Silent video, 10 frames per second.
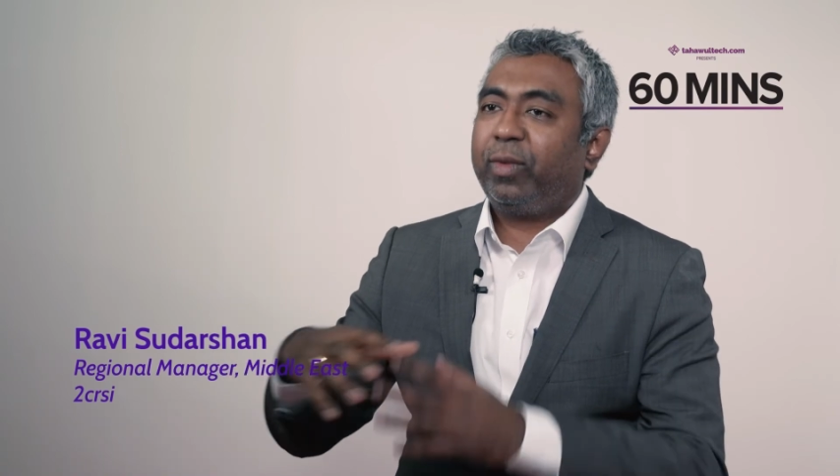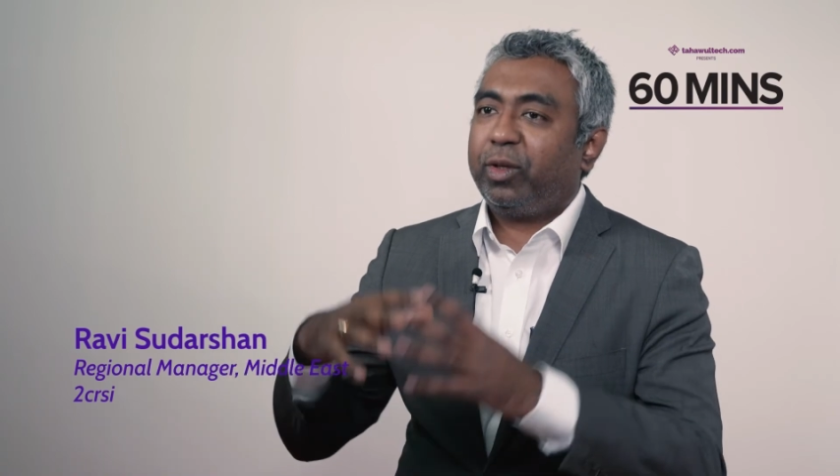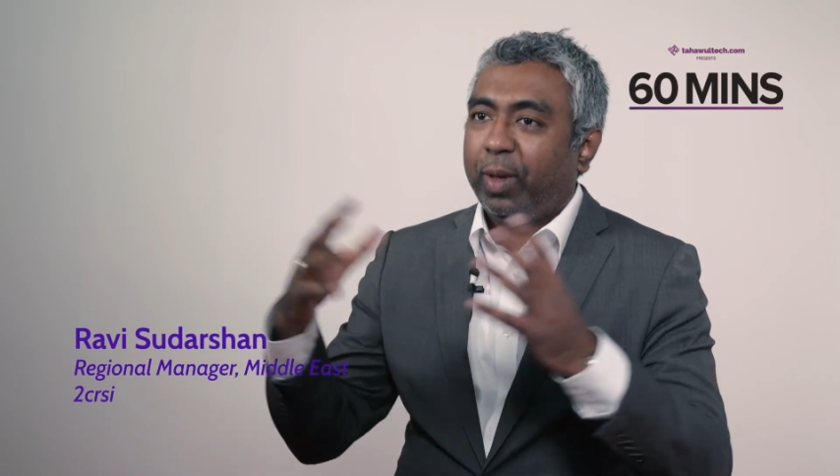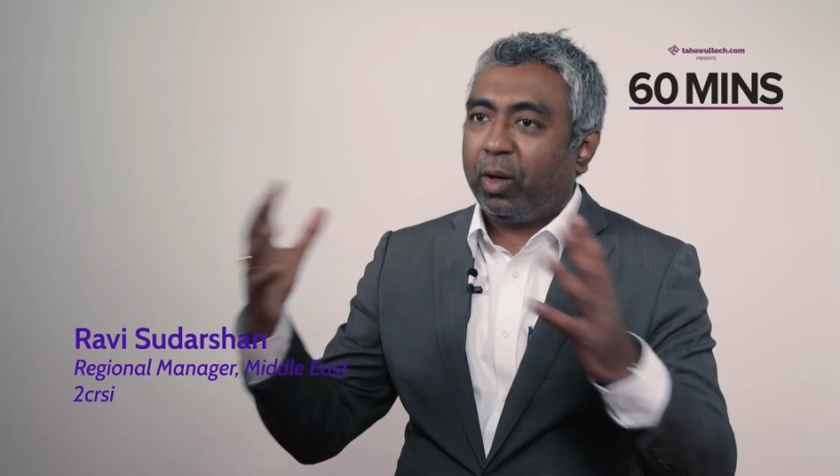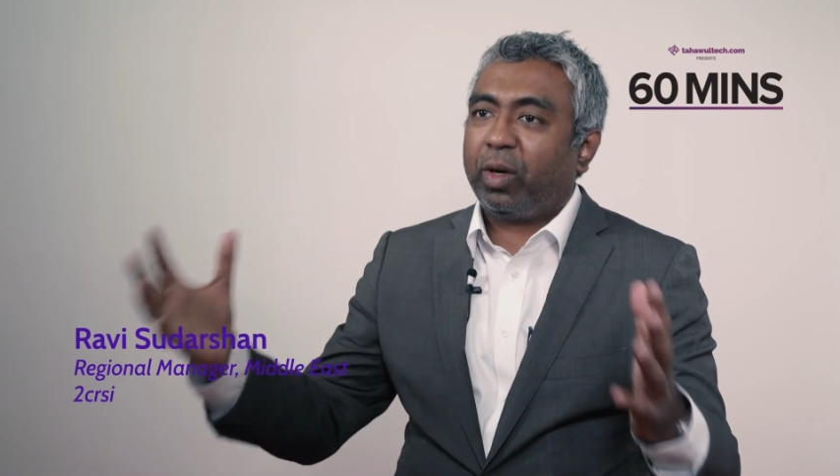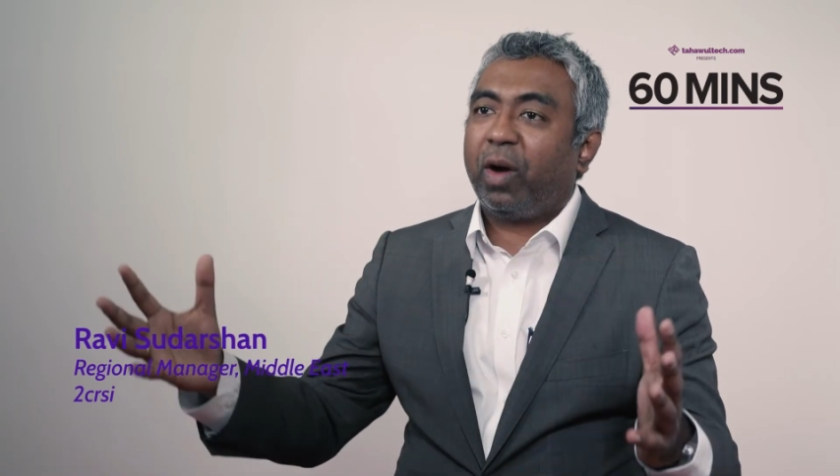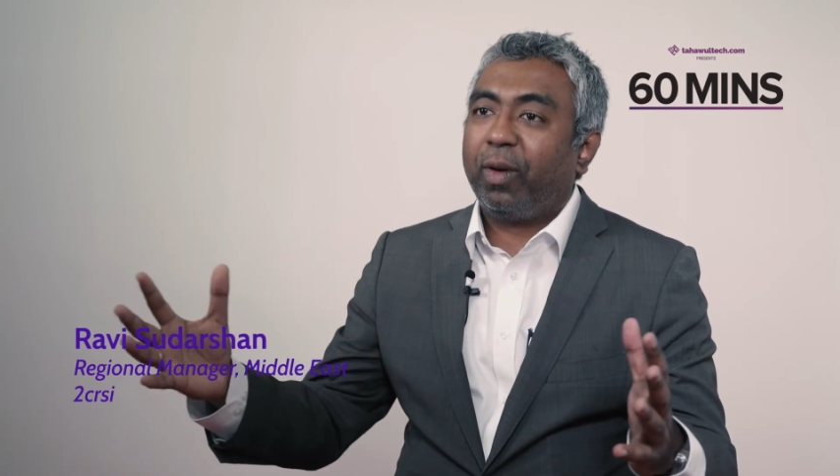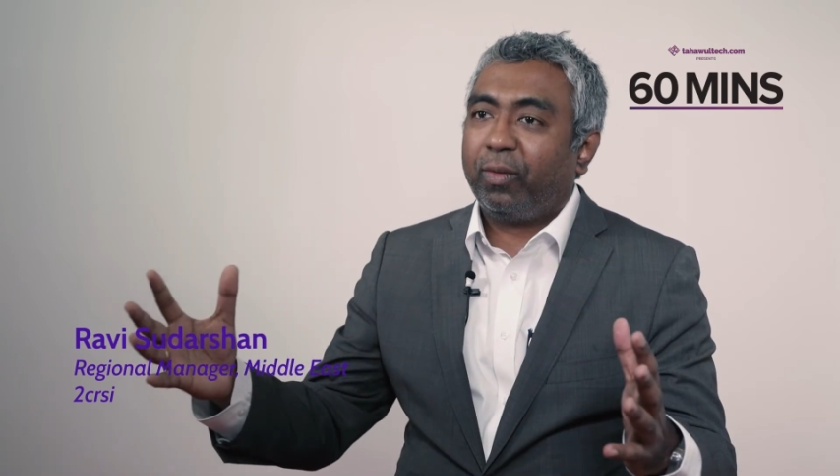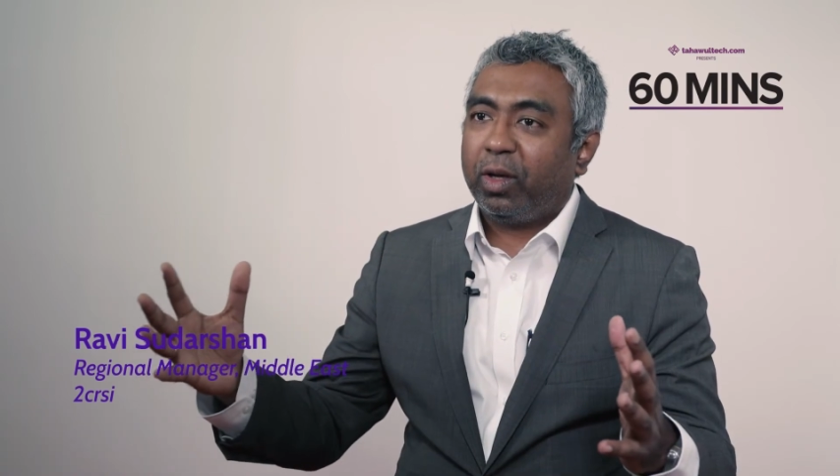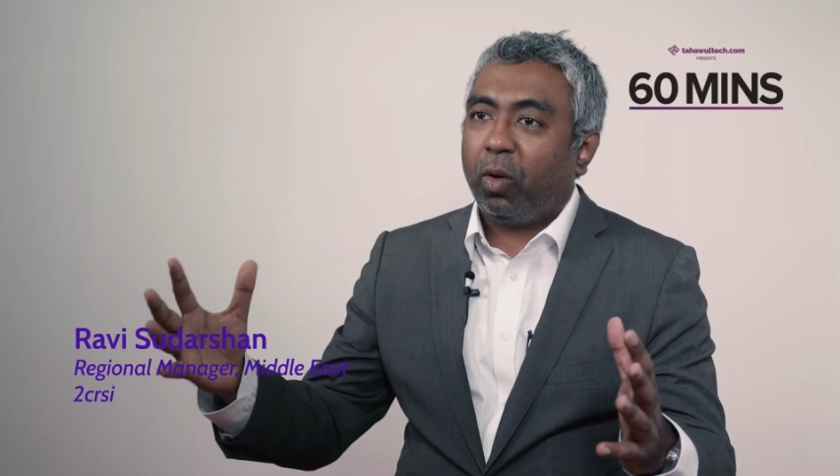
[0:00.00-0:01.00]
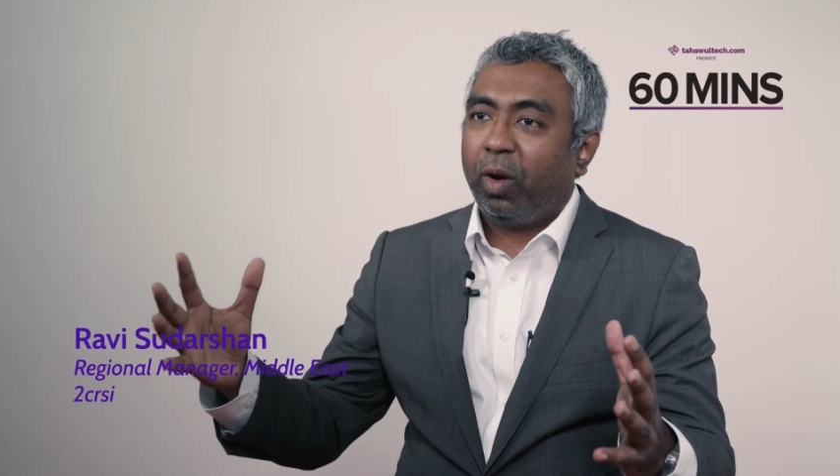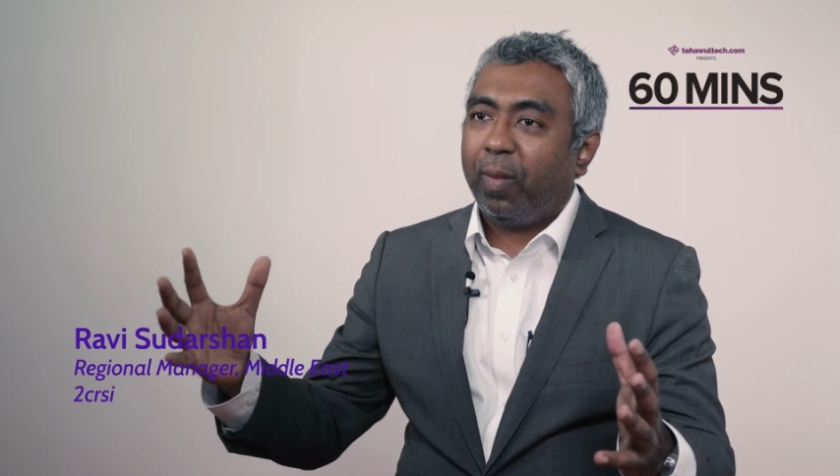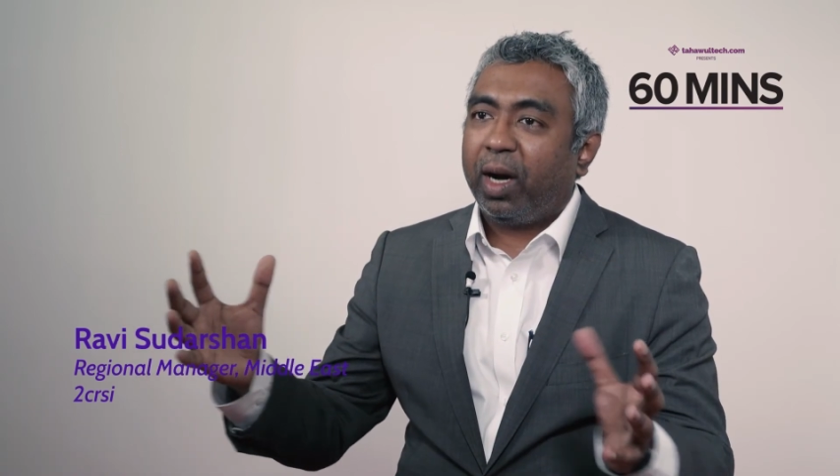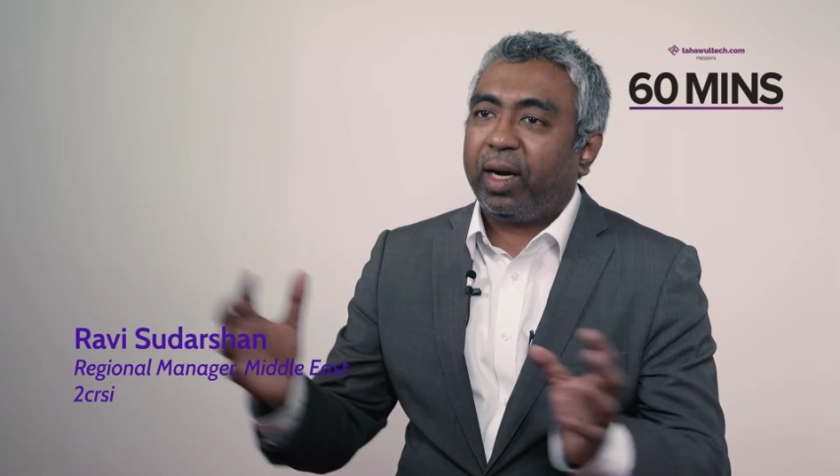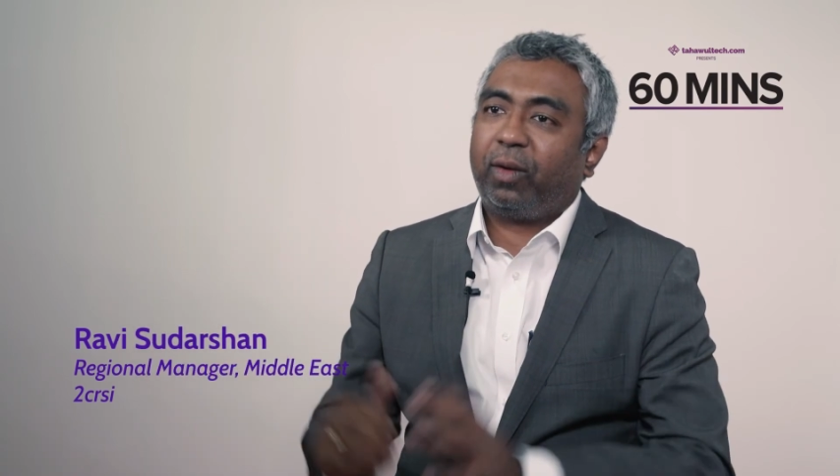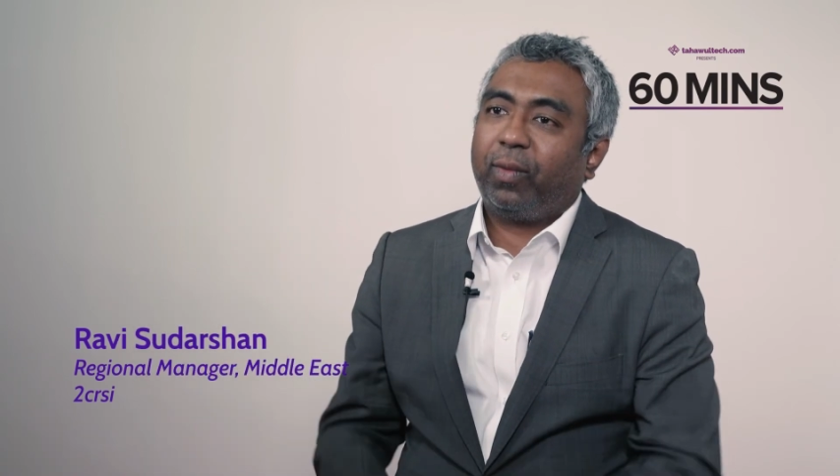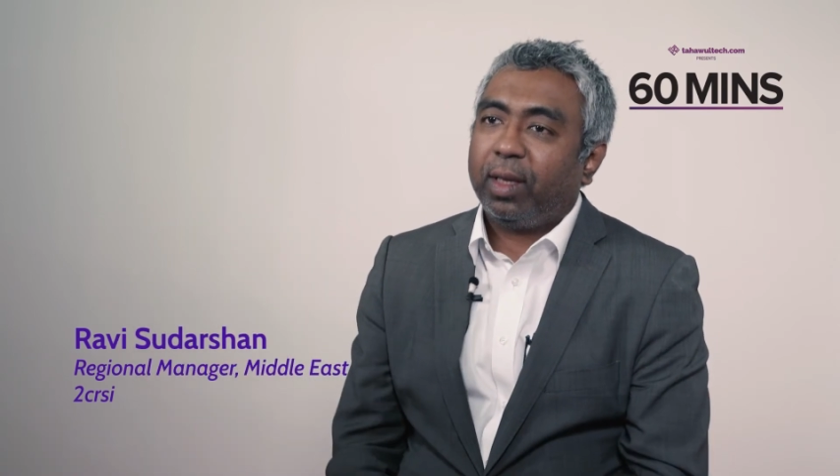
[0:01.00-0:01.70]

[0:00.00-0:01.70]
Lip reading: which we could cover with the whole market.